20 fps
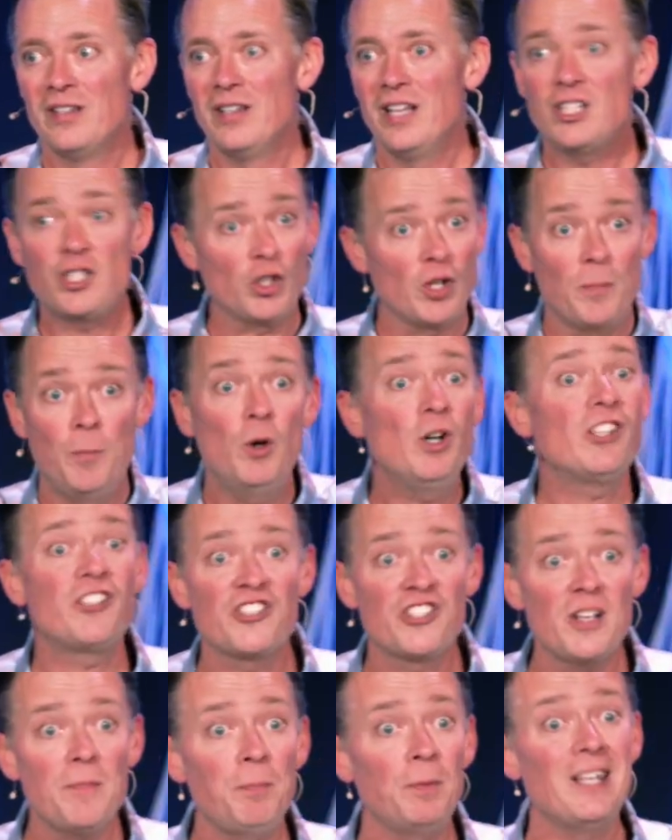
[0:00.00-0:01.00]
And so to put it
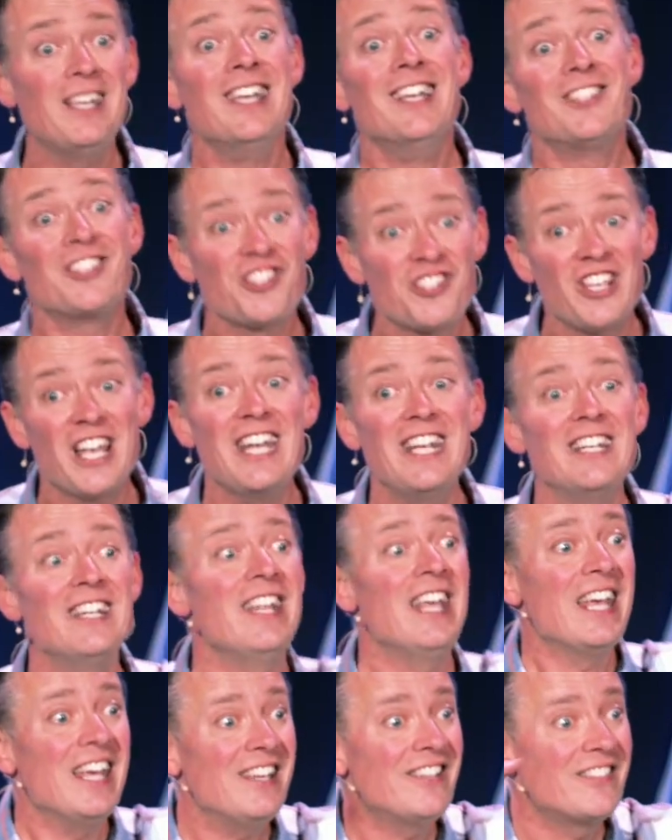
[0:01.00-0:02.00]
simply, Satan
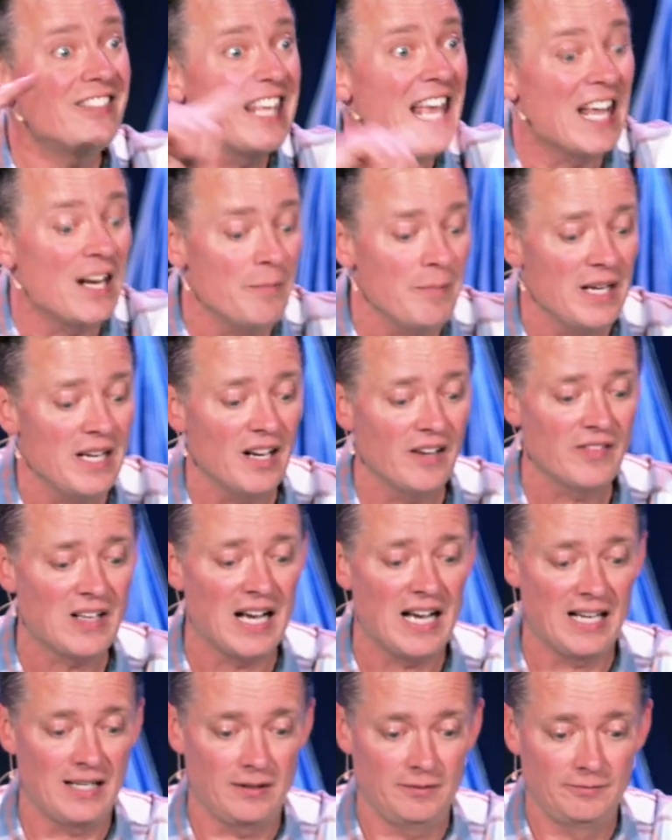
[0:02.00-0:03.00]
is the enemy of
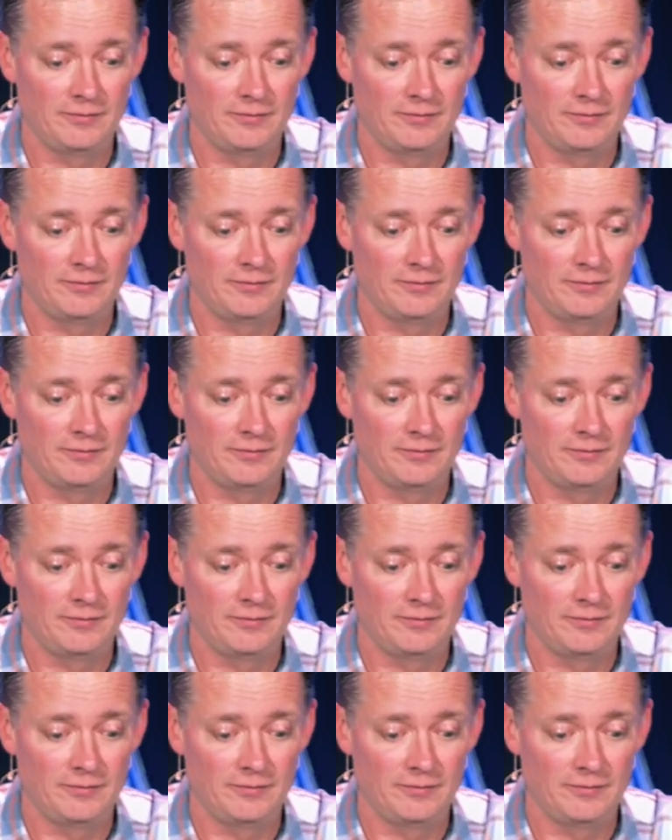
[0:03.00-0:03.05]
God.